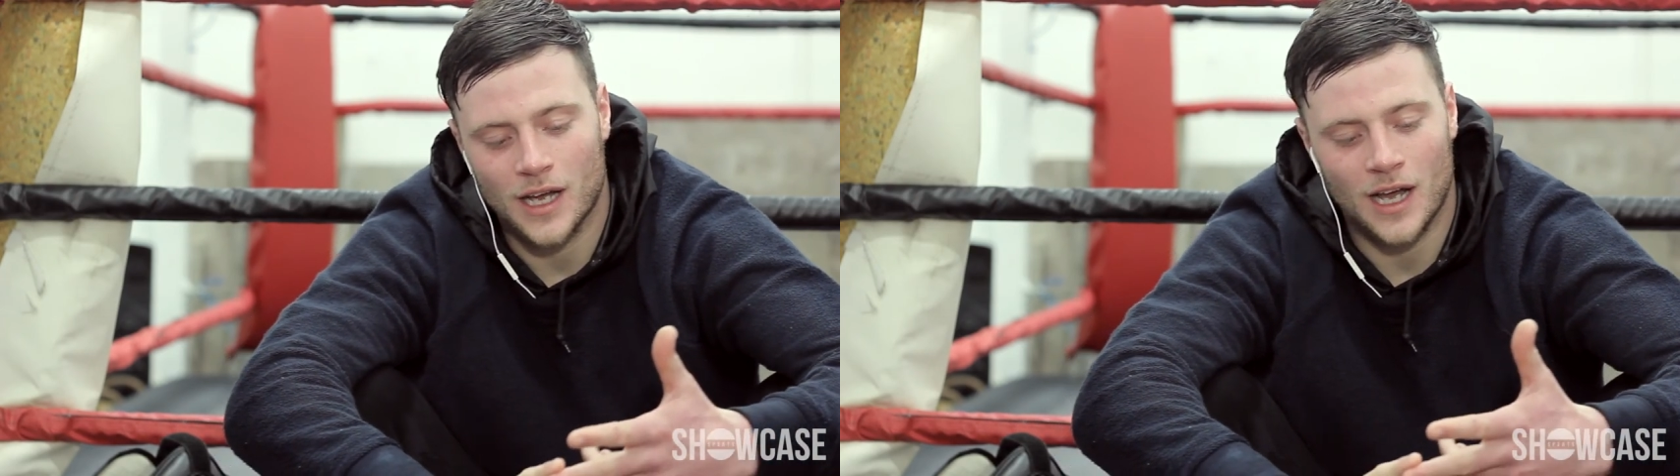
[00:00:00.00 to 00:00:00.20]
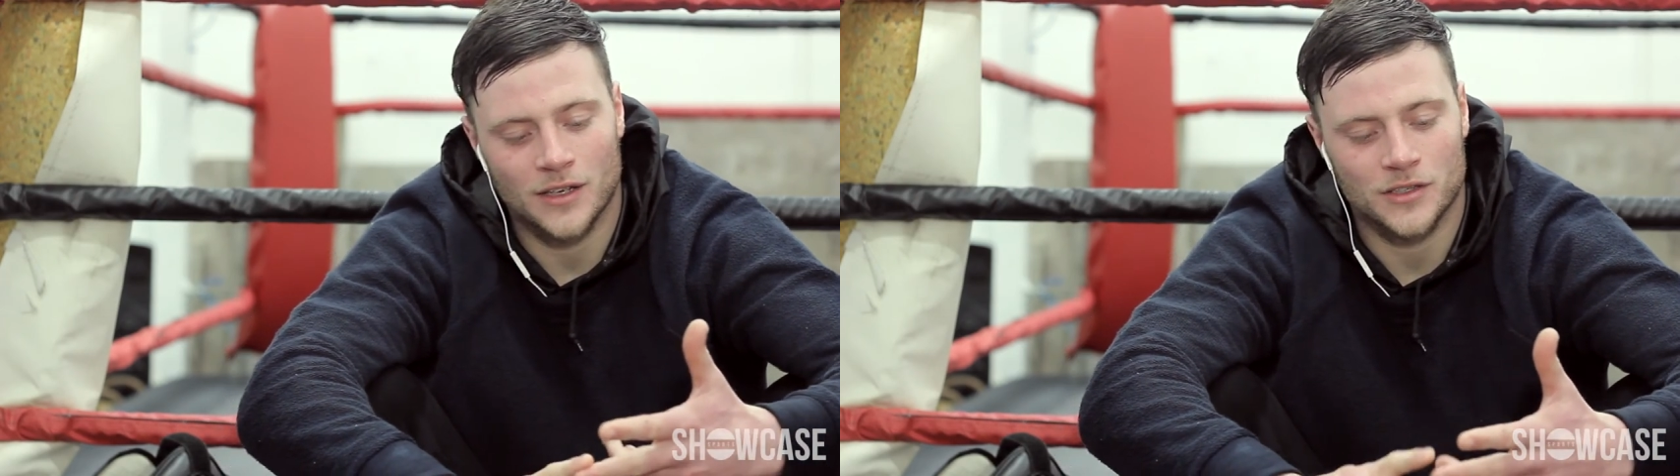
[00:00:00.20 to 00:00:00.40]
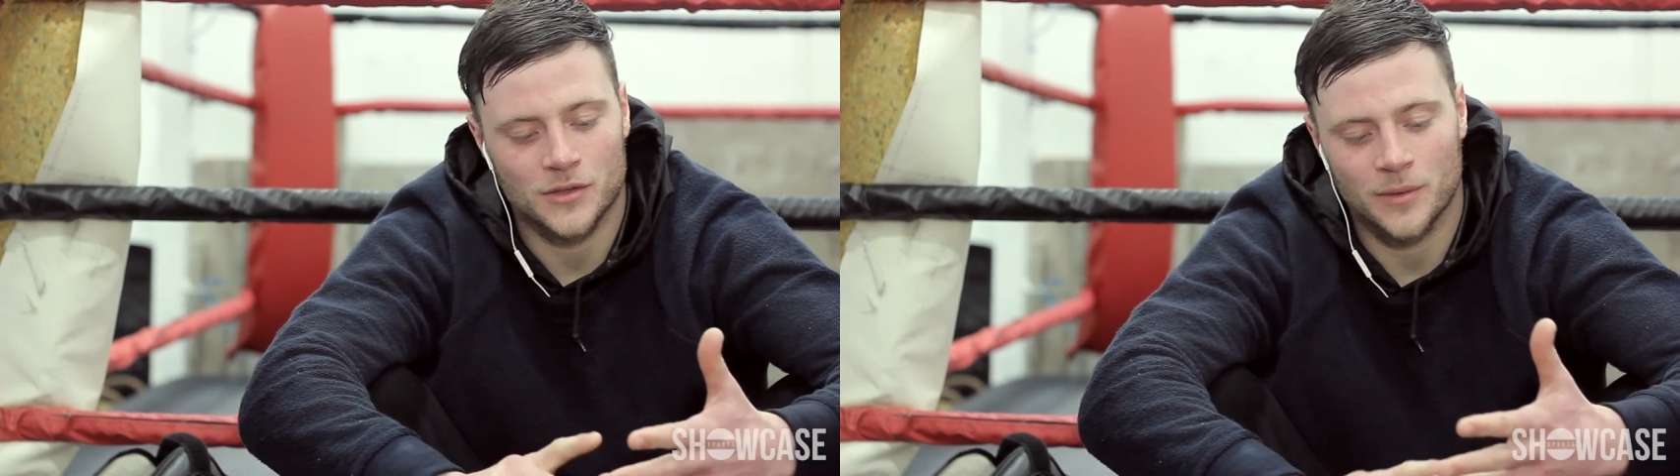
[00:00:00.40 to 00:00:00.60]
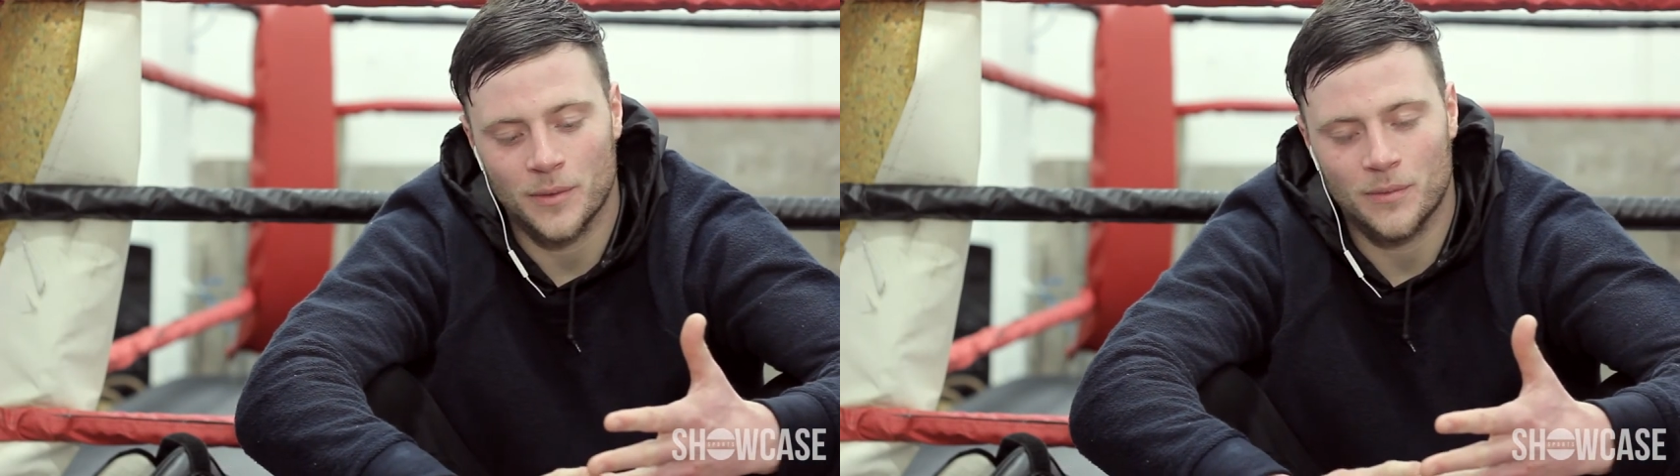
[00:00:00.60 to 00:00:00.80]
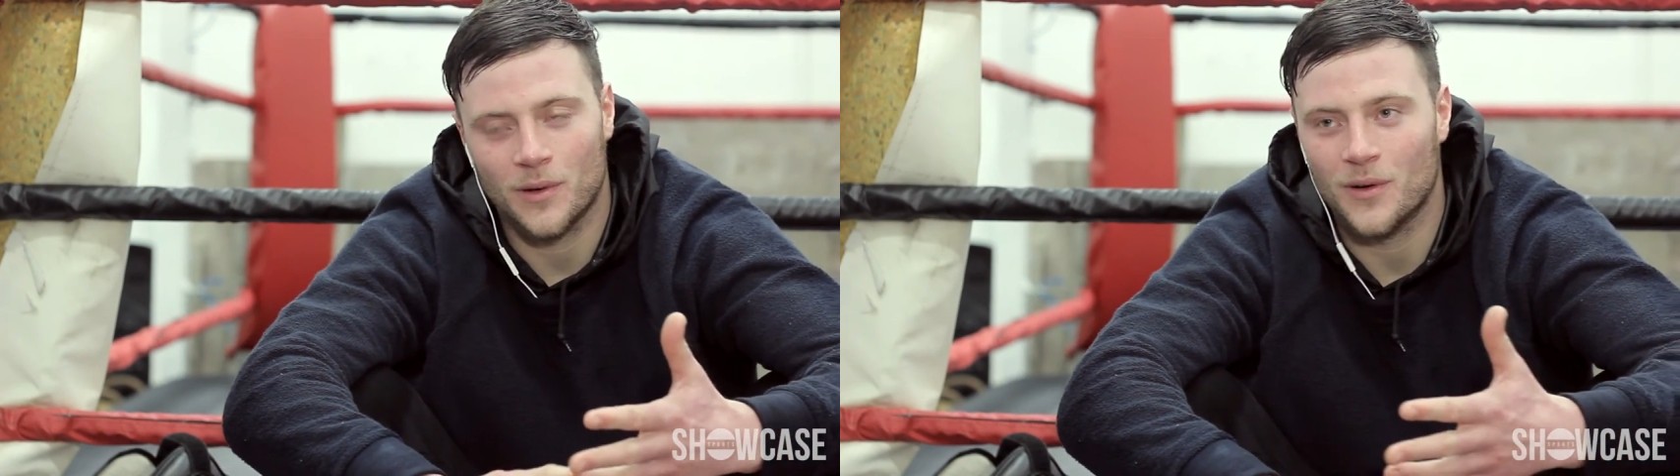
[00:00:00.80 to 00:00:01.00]
house,
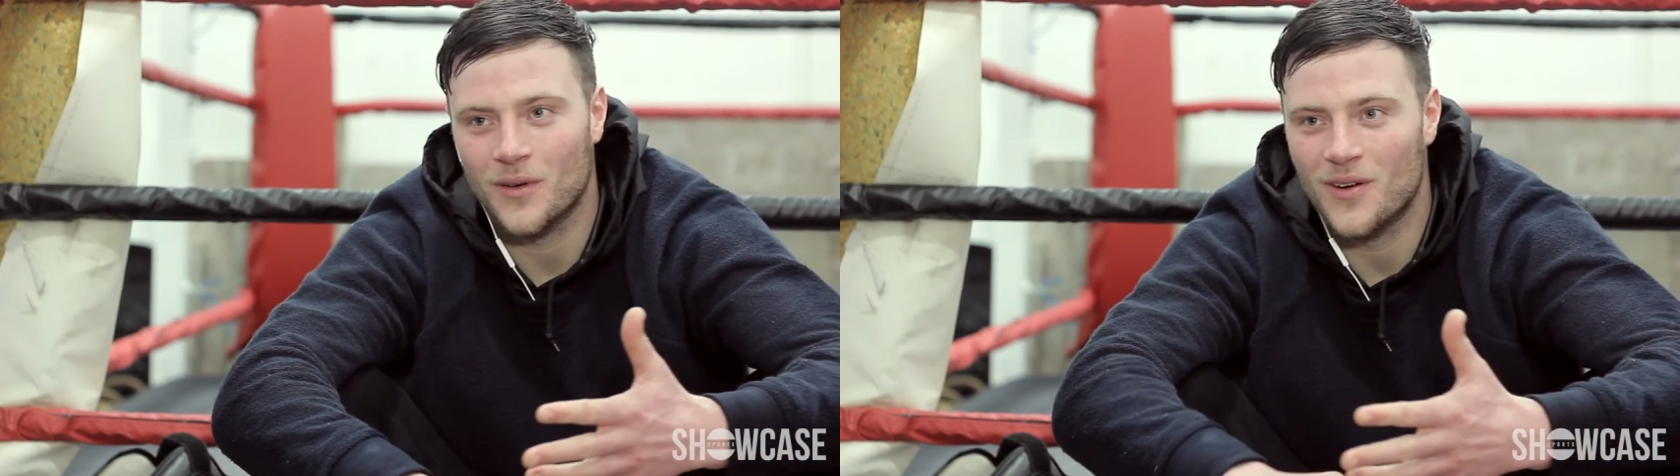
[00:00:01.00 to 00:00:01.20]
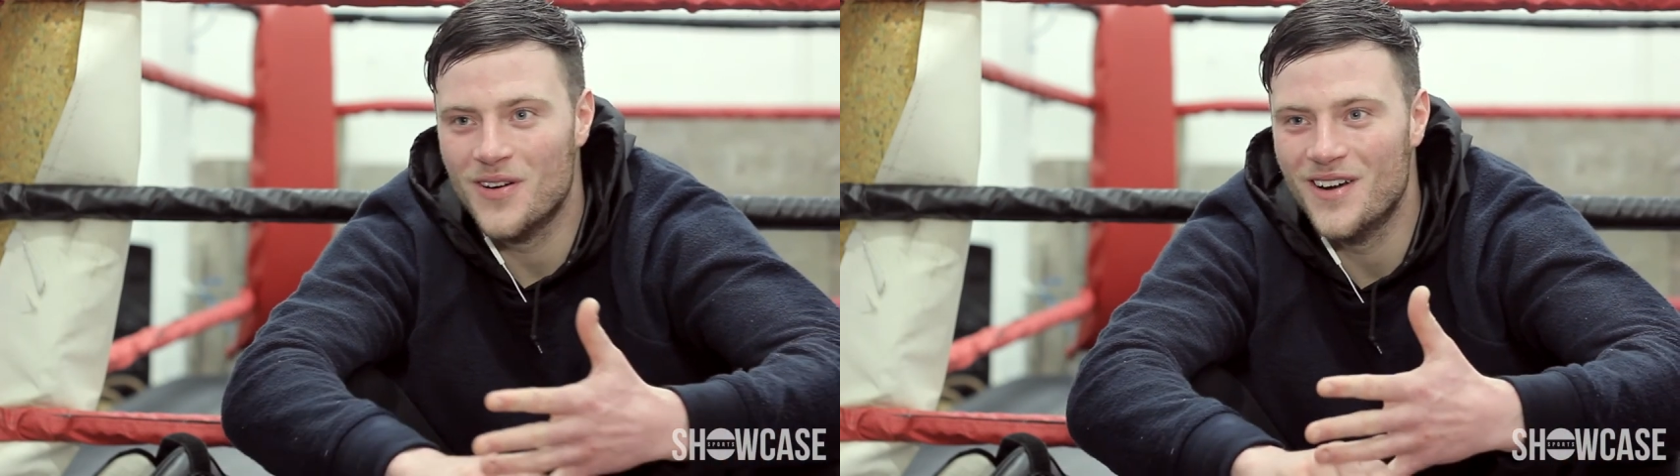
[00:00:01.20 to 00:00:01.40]
swimming pool.